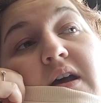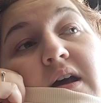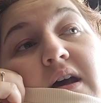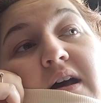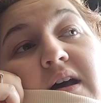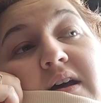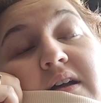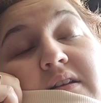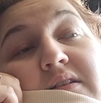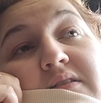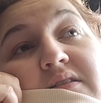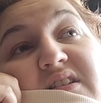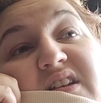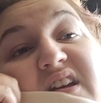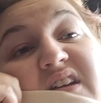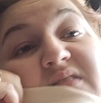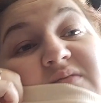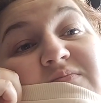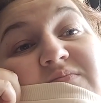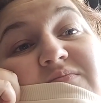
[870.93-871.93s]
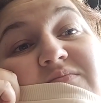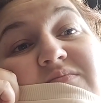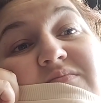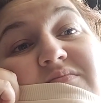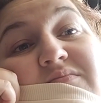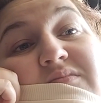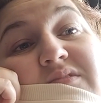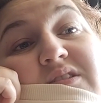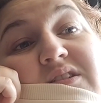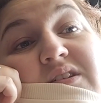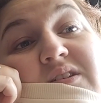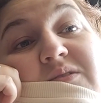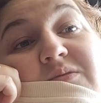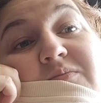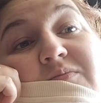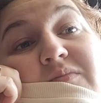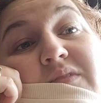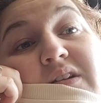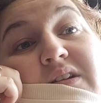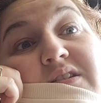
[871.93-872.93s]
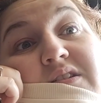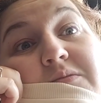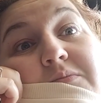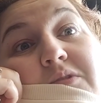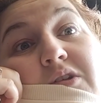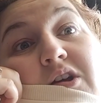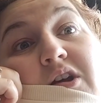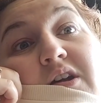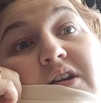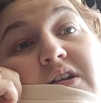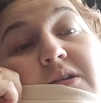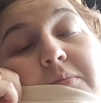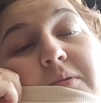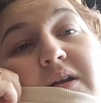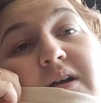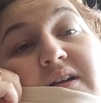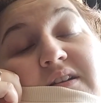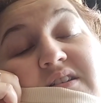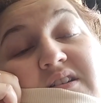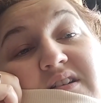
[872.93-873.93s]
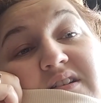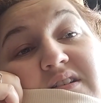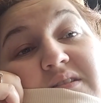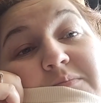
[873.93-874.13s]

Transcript: And yeah, so that's kind of the plans.